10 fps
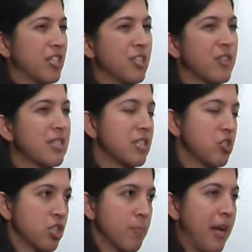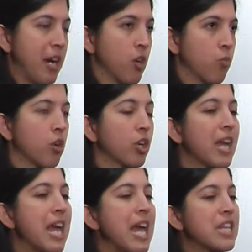So this isn't just about hard work,
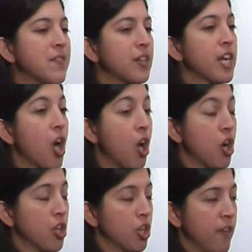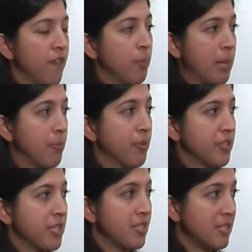and it's very hard for people
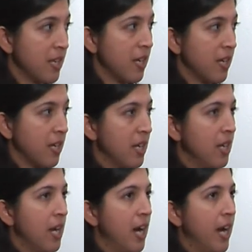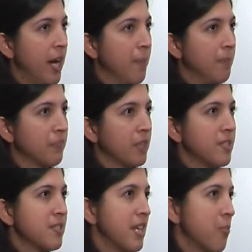to see
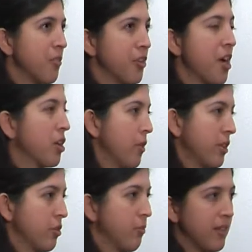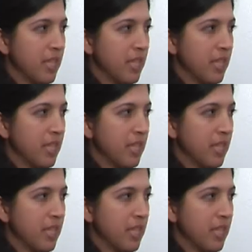what they're not going through, right?